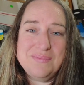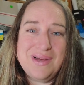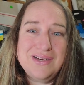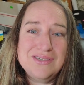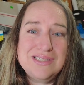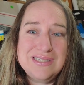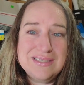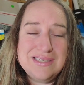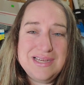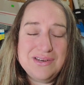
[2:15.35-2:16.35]
The buyer is
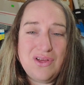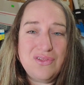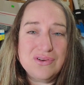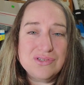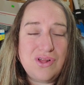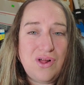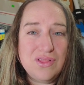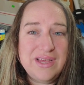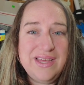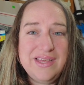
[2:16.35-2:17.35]
sixteen dollars
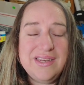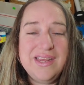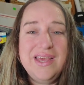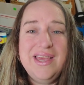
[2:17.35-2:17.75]
all in,